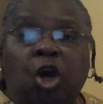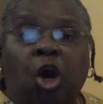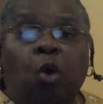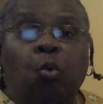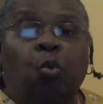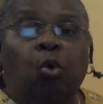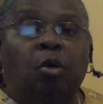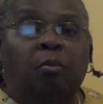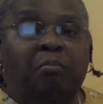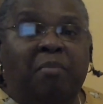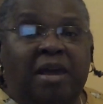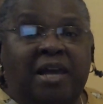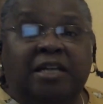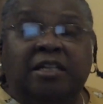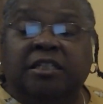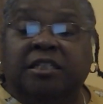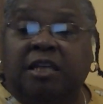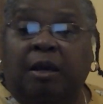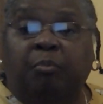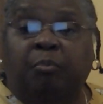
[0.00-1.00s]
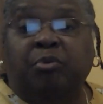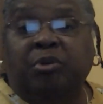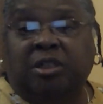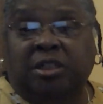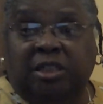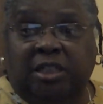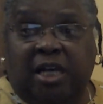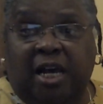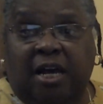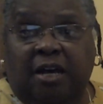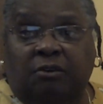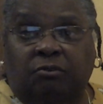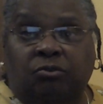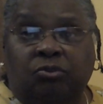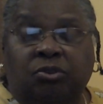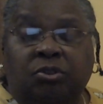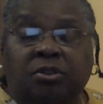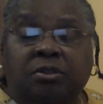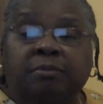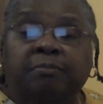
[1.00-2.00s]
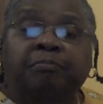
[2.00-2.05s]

will make separate sounds.